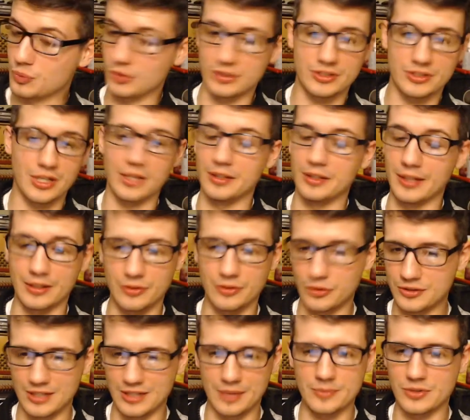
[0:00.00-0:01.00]
really solid. Like
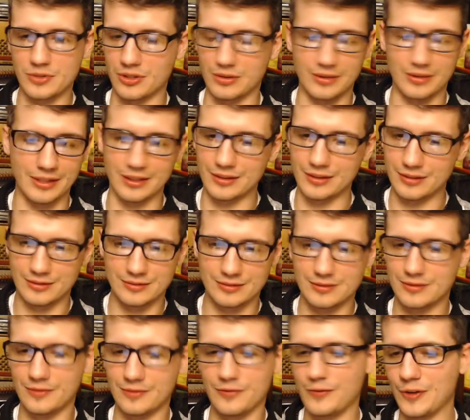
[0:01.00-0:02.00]
those albums are like
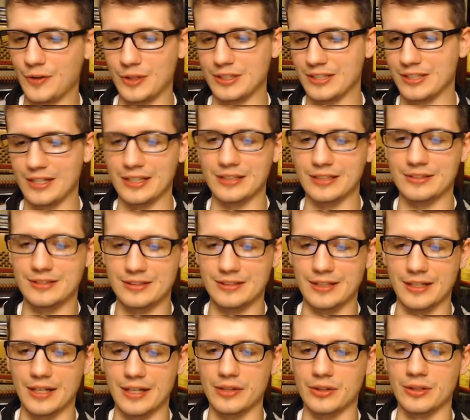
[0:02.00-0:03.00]
very tight
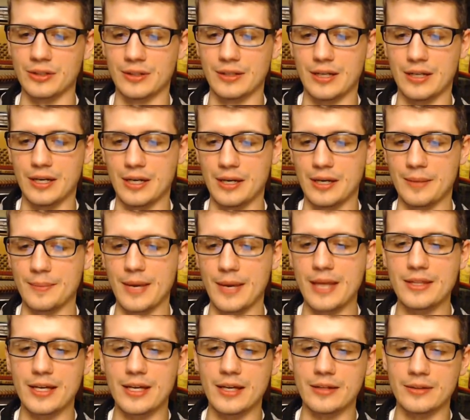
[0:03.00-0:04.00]
together.
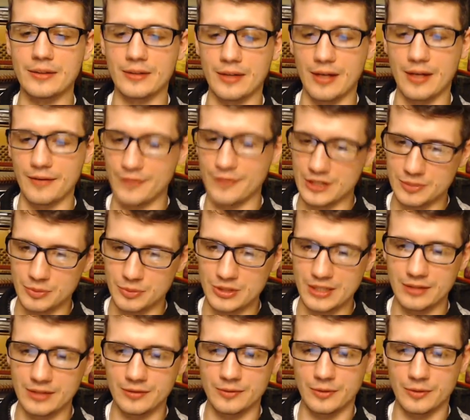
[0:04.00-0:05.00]
And then
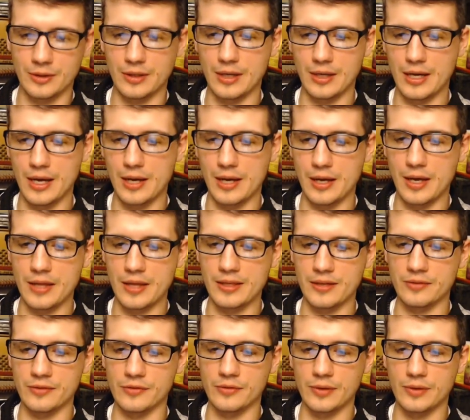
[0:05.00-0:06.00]
Vespertine, and
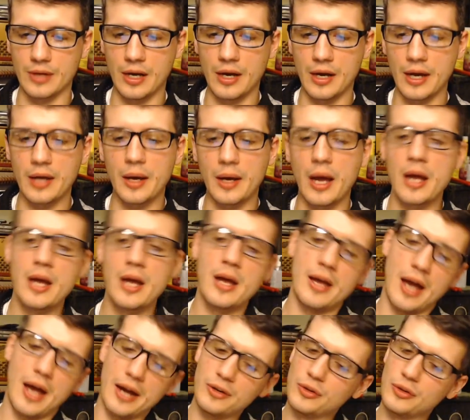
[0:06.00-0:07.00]
then I
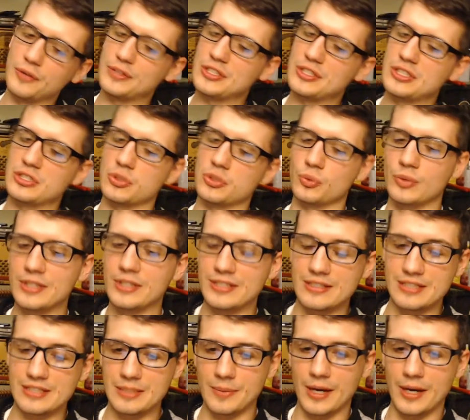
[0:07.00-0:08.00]
don't know if this is a
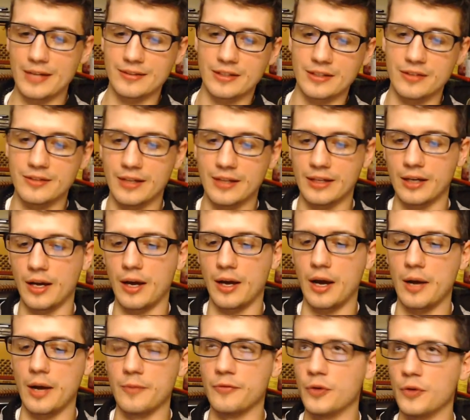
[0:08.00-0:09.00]
recency bias because like
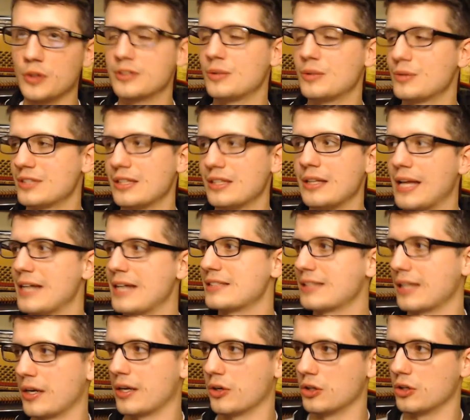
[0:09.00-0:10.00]
Volta was the last
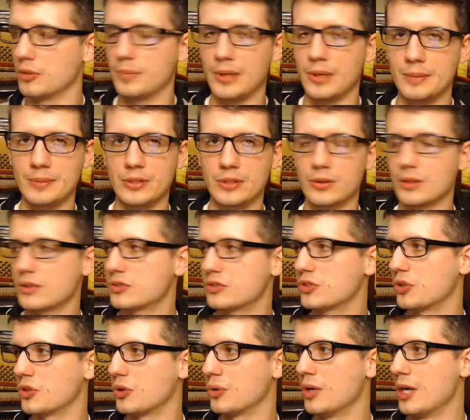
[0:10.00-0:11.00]
thing I heard by Bjork,
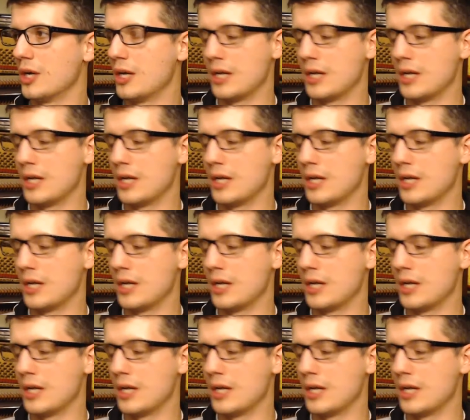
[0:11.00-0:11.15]
so